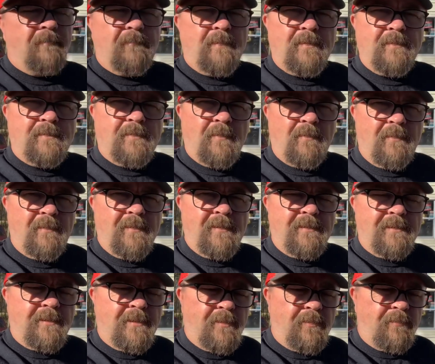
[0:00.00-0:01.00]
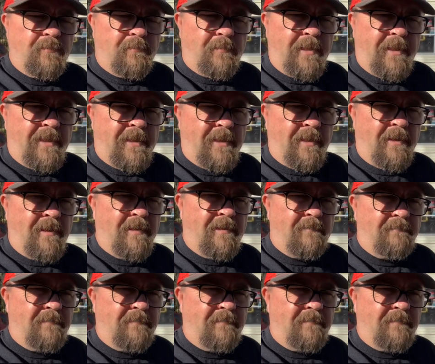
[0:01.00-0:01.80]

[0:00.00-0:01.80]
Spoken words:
we was going to rig up,